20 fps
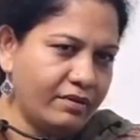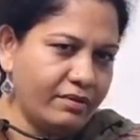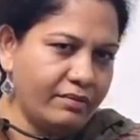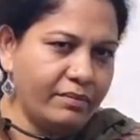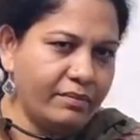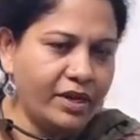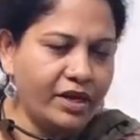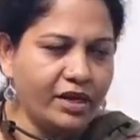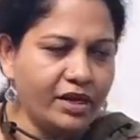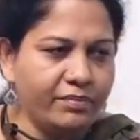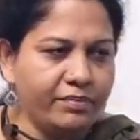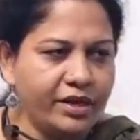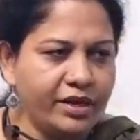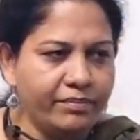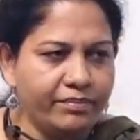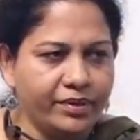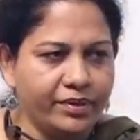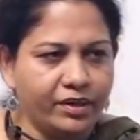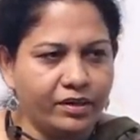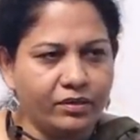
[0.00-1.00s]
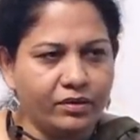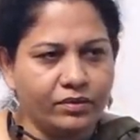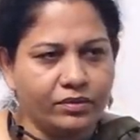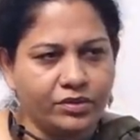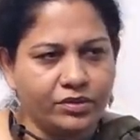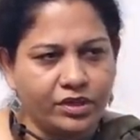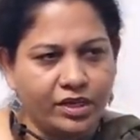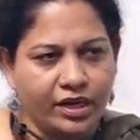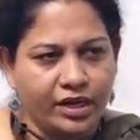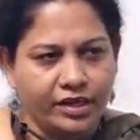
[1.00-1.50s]
Many people who
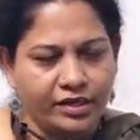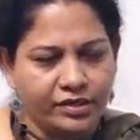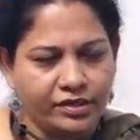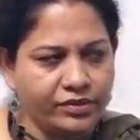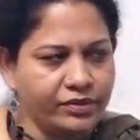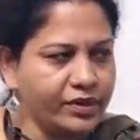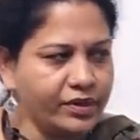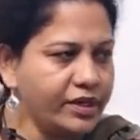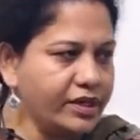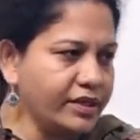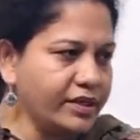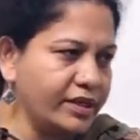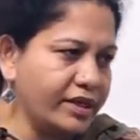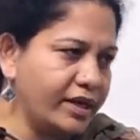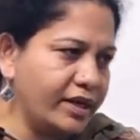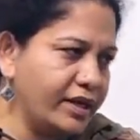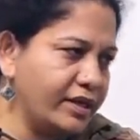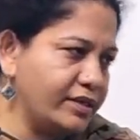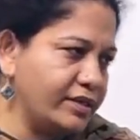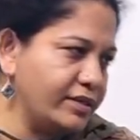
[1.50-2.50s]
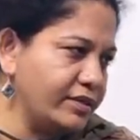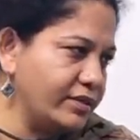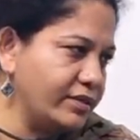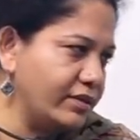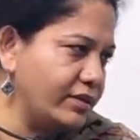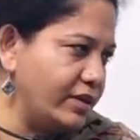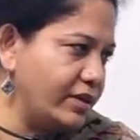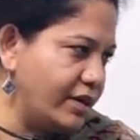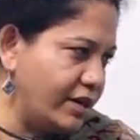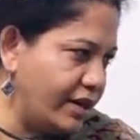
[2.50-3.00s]
tried doing that, you
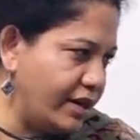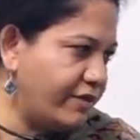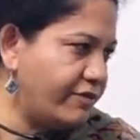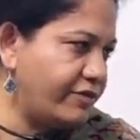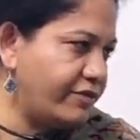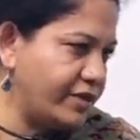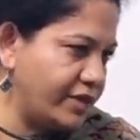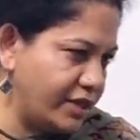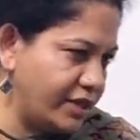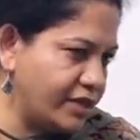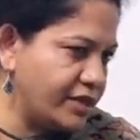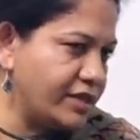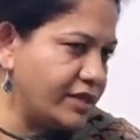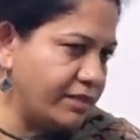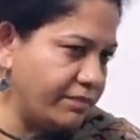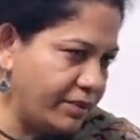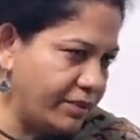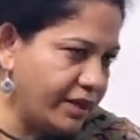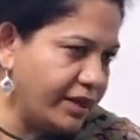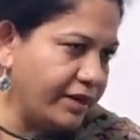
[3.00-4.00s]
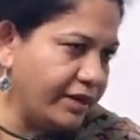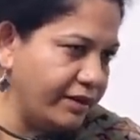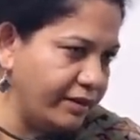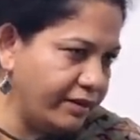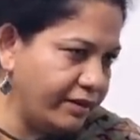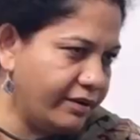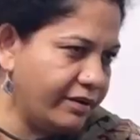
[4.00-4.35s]
know, left the discipline.